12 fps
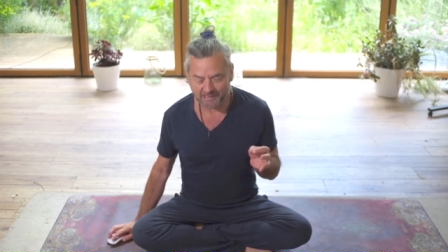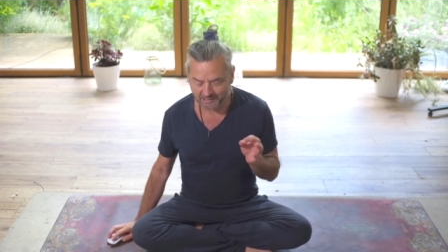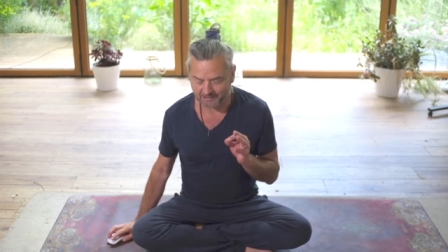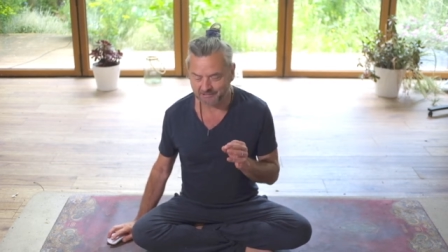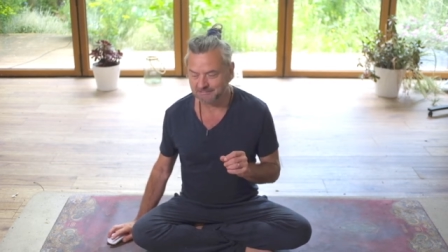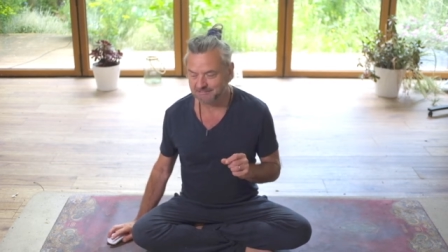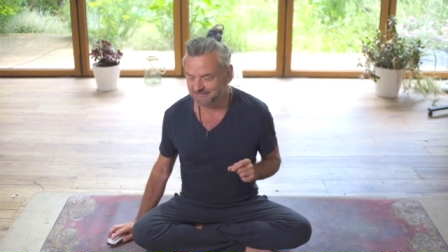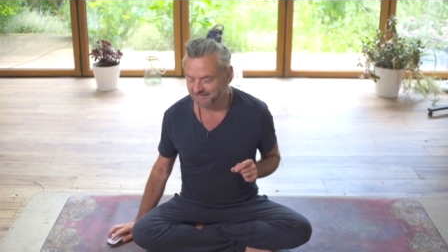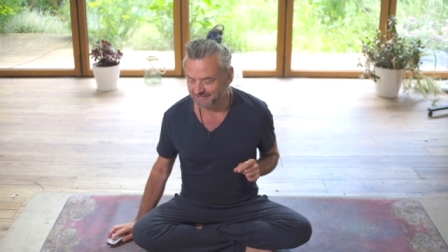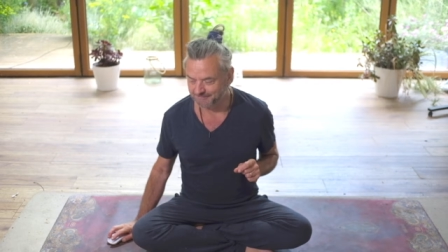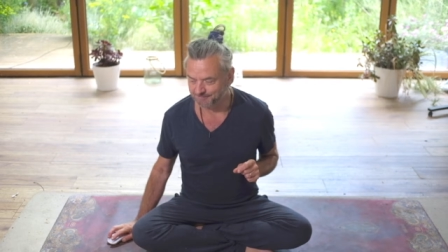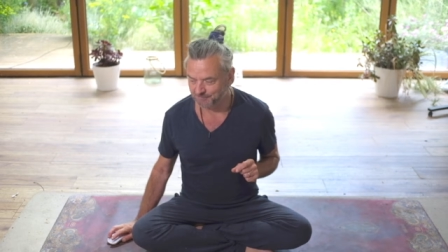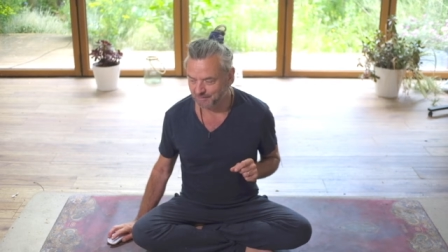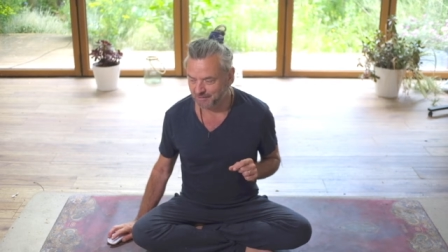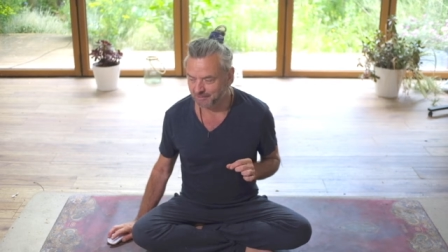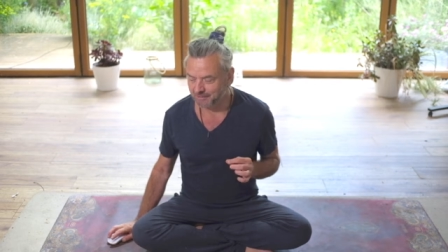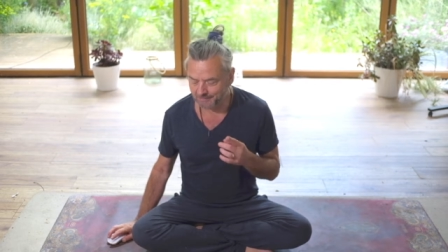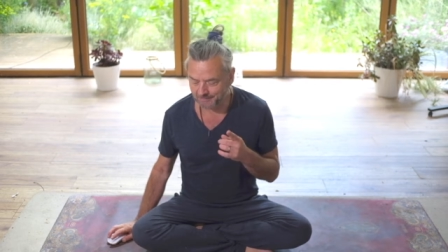yeah, yeah.
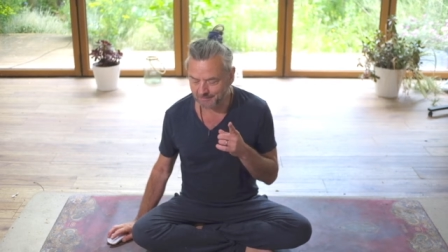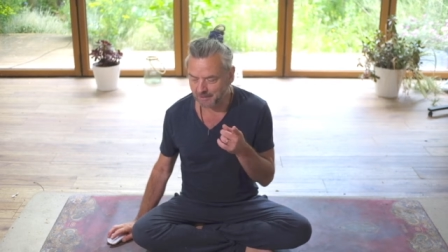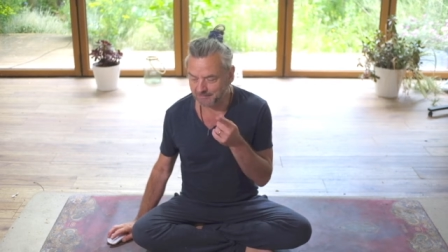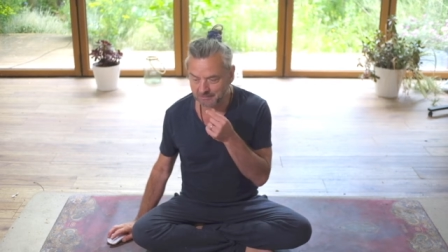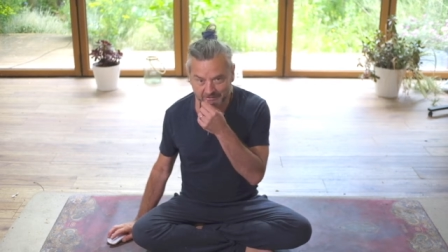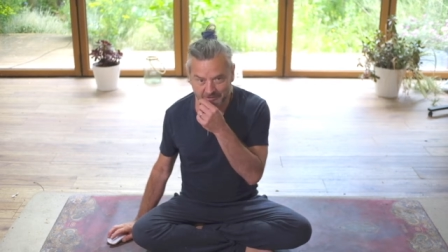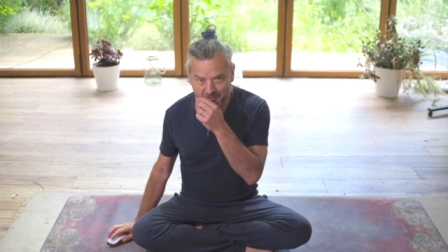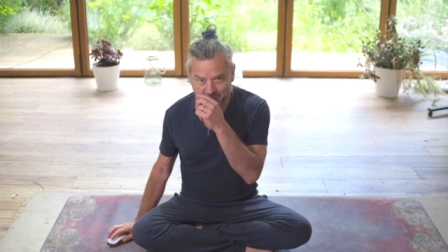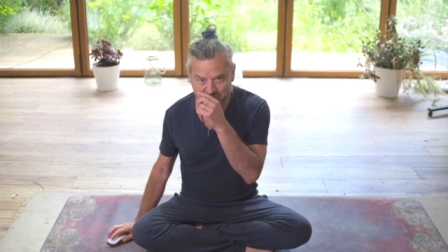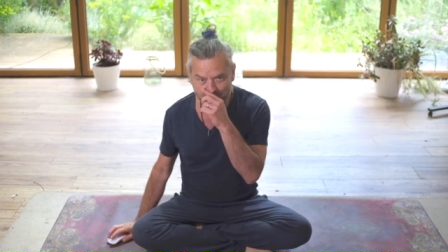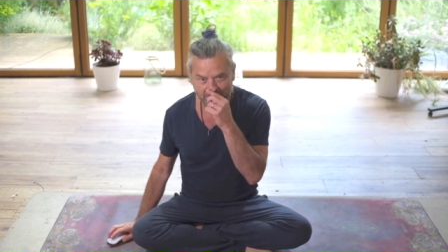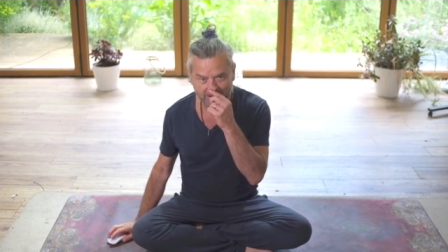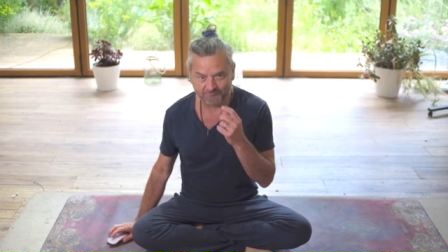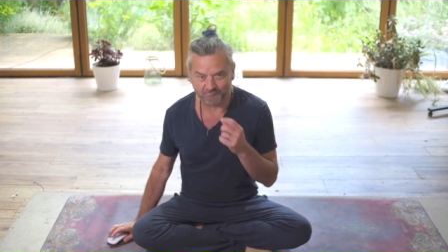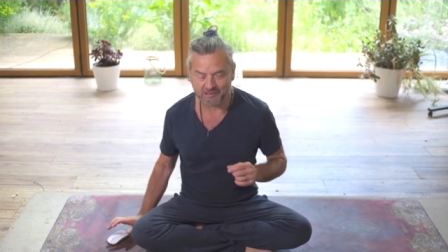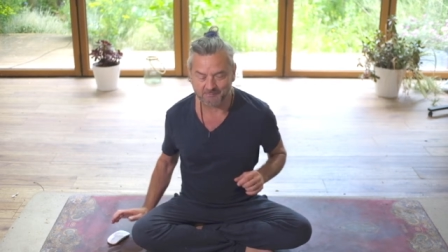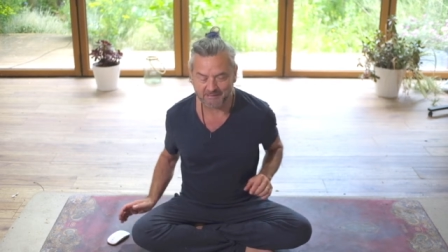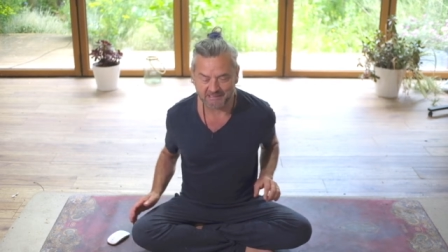Uh, I, I know something
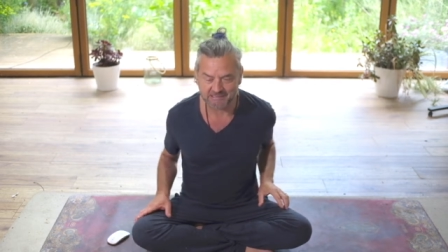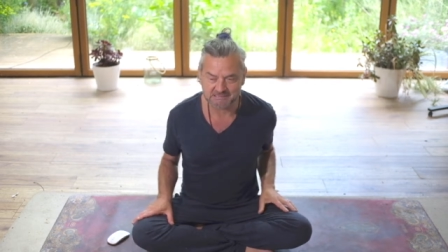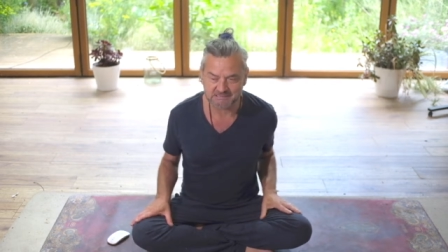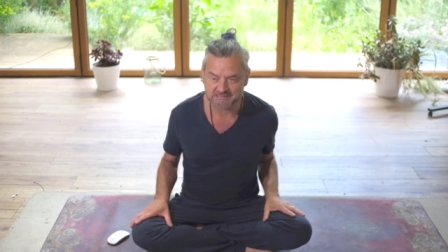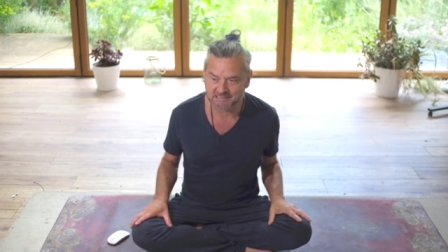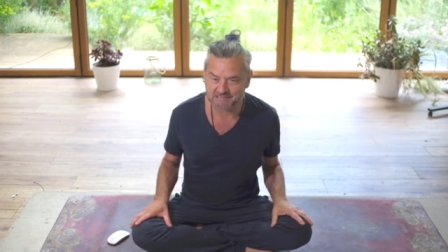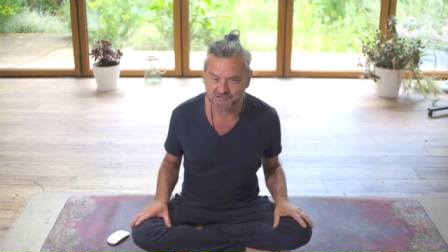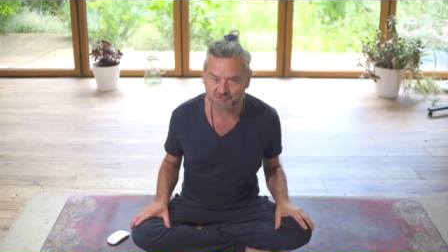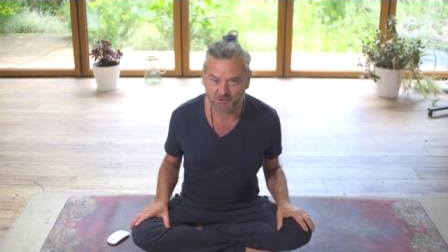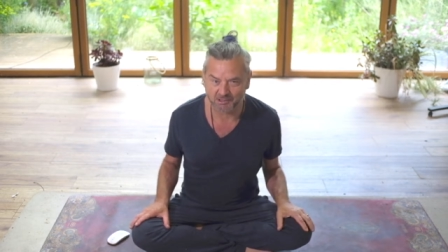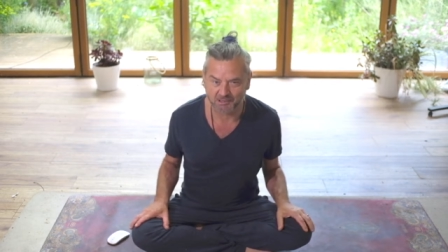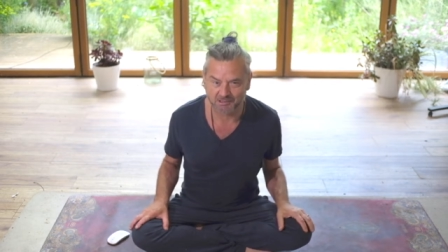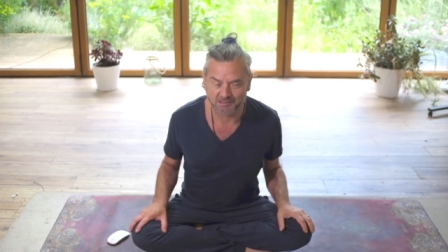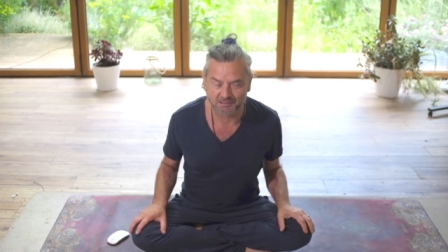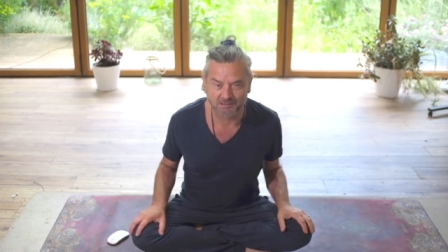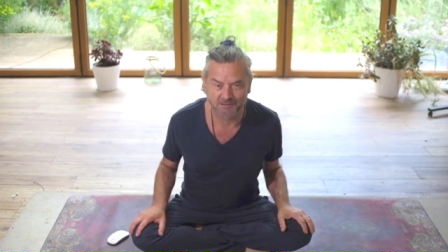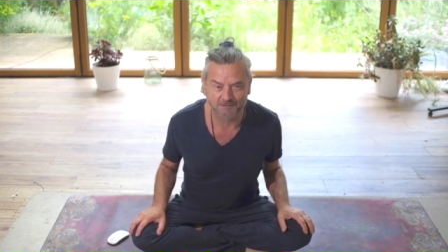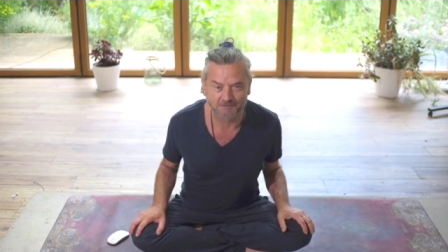of D B's
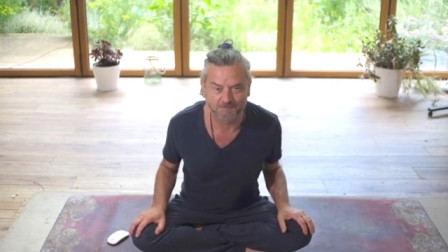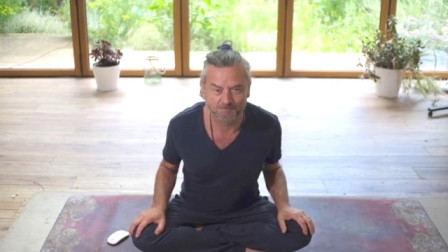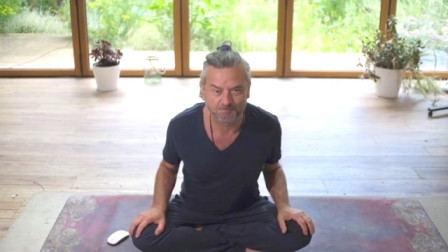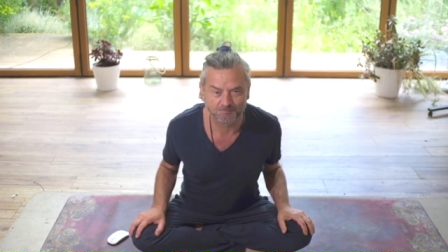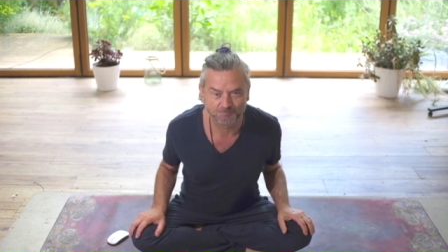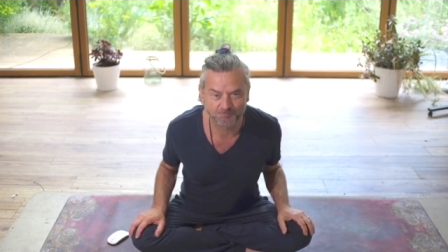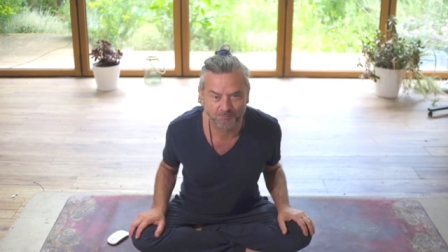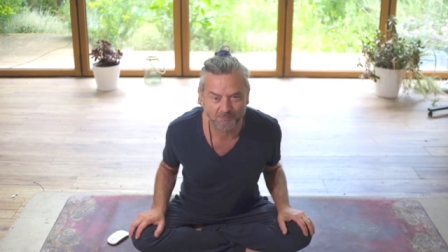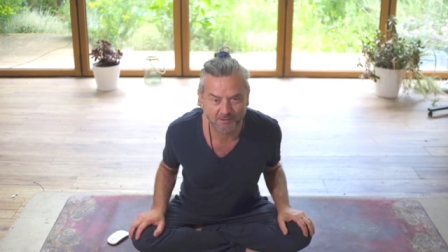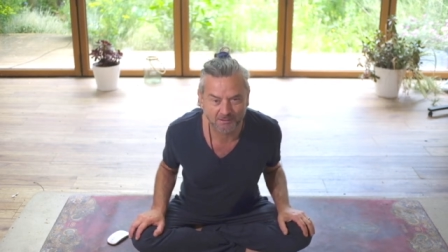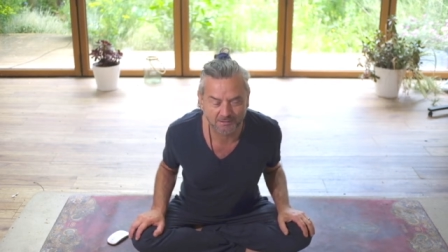history. Um,